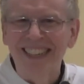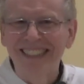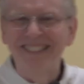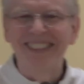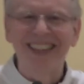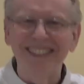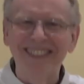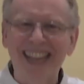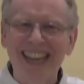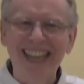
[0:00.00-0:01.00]
instead of
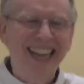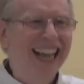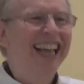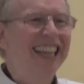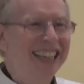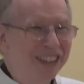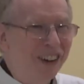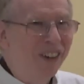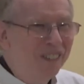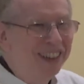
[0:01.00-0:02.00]
say, you
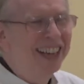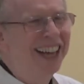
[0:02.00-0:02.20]
know,